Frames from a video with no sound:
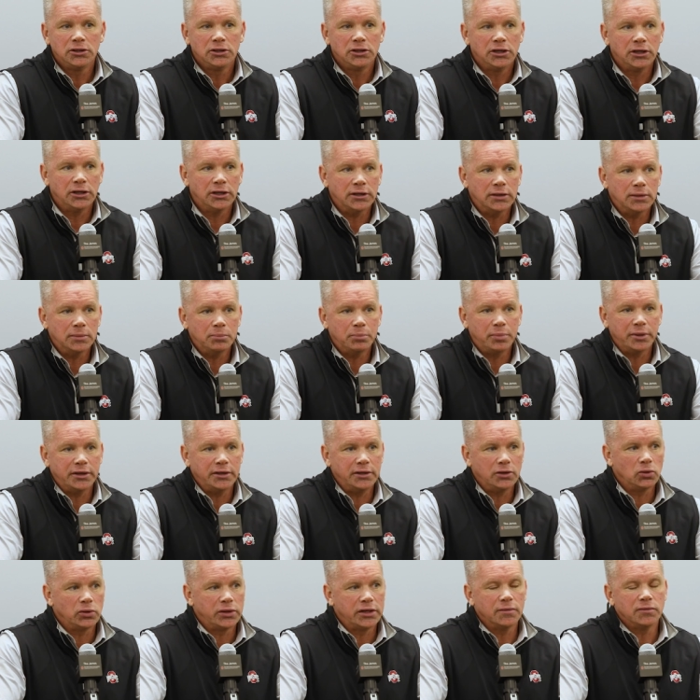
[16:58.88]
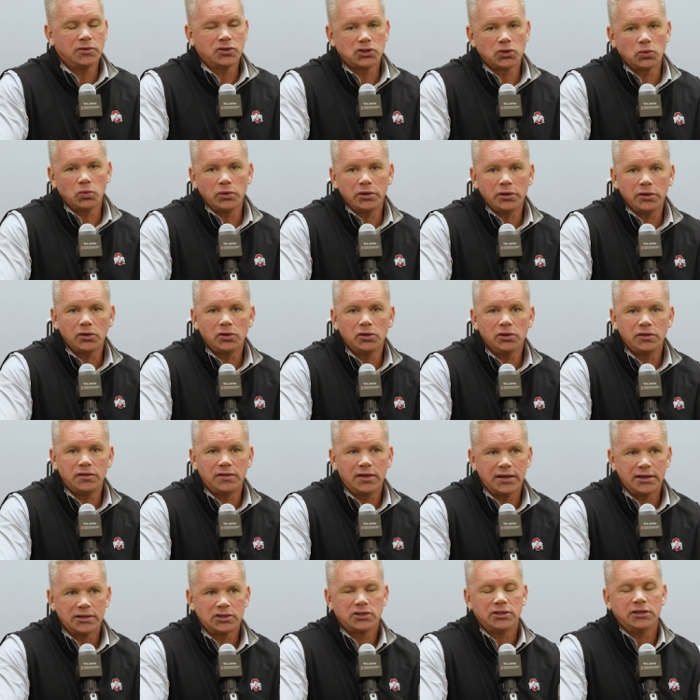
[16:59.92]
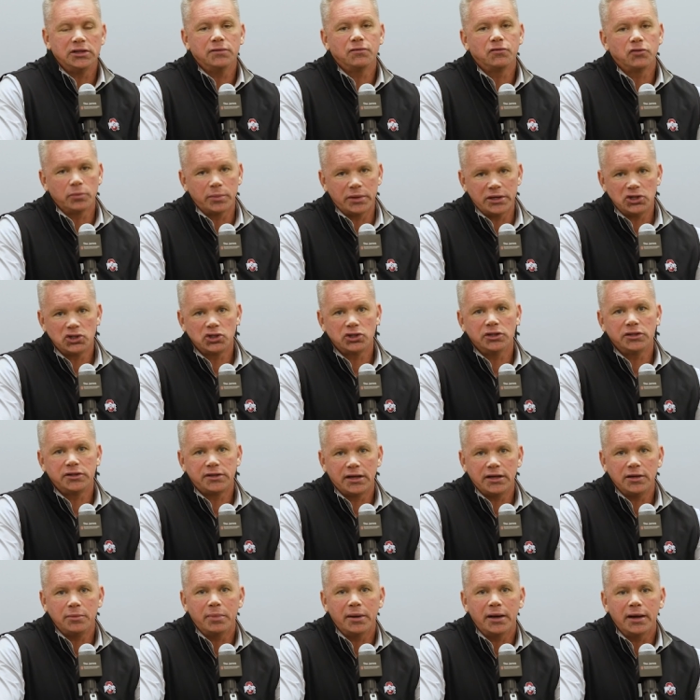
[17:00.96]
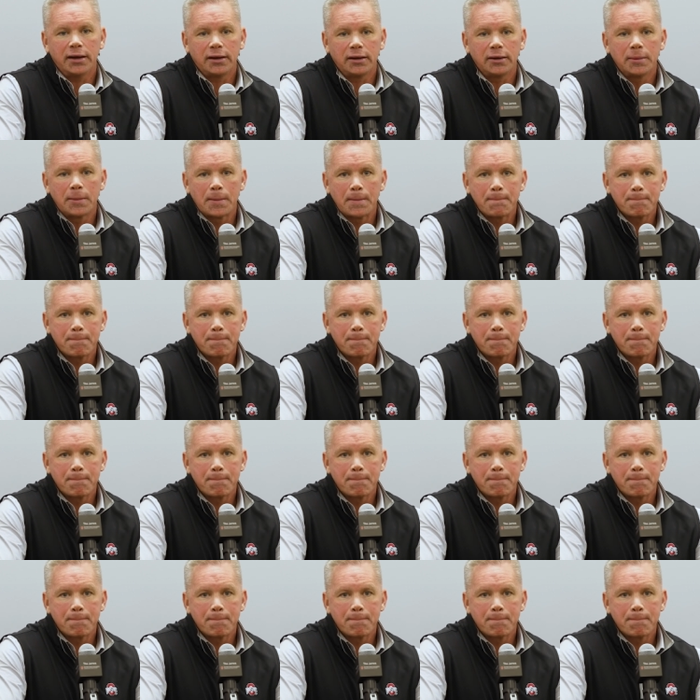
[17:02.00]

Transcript: Um, but it'll give us a really good test and information to take back.